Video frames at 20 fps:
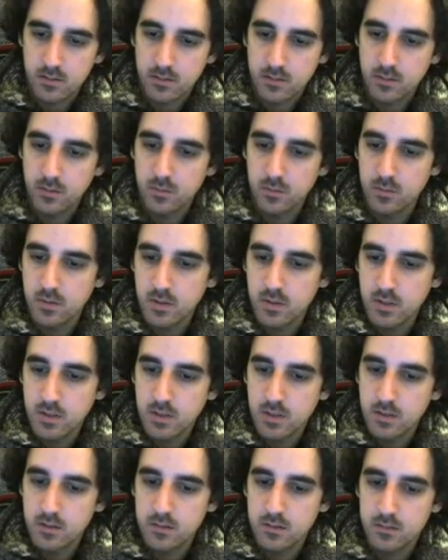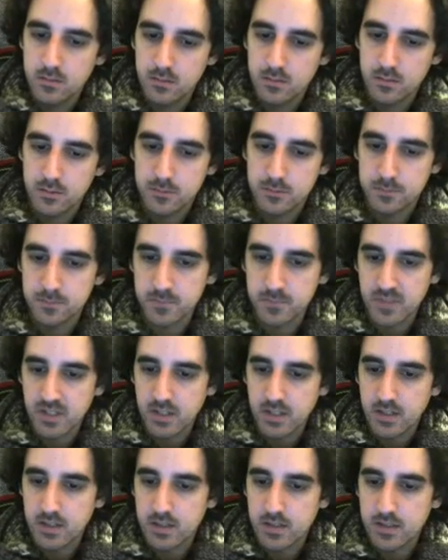Cool. So
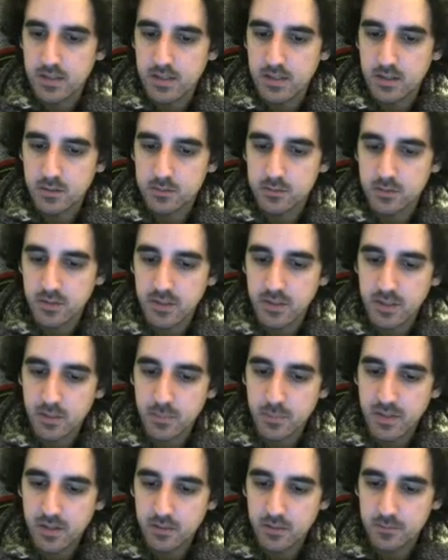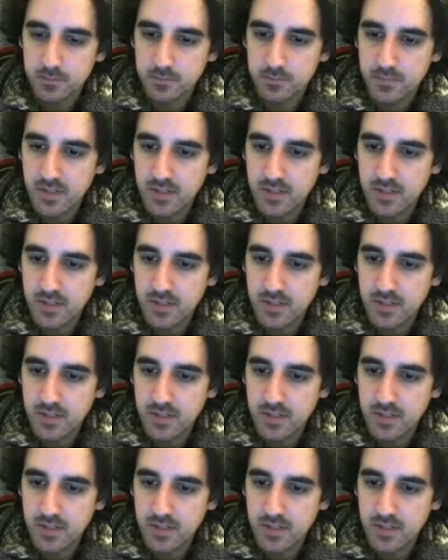now talking about